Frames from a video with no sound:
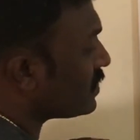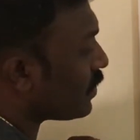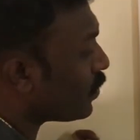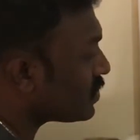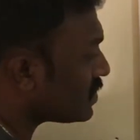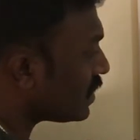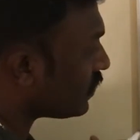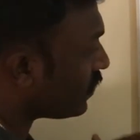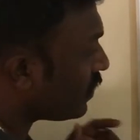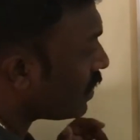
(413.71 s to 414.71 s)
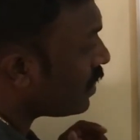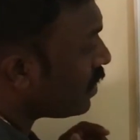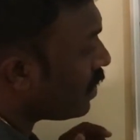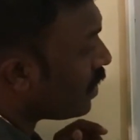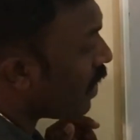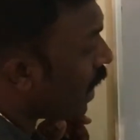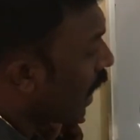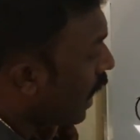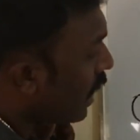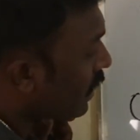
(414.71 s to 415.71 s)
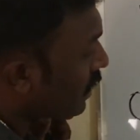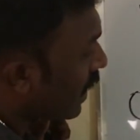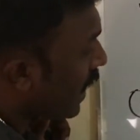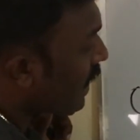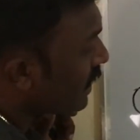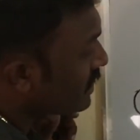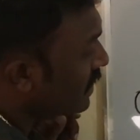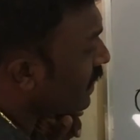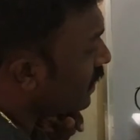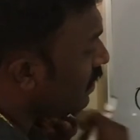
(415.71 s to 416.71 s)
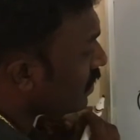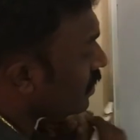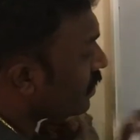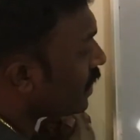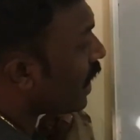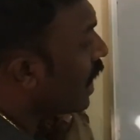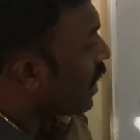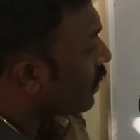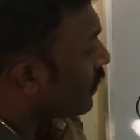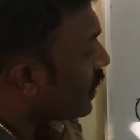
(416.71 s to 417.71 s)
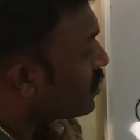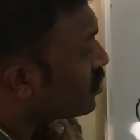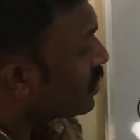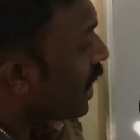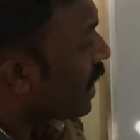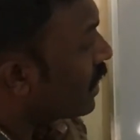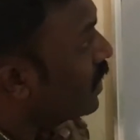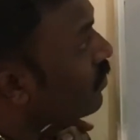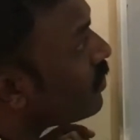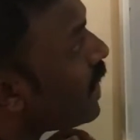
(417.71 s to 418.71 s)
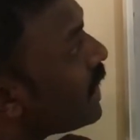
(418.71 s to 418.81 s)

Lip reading: Suppose if A is here, then R, where should R come?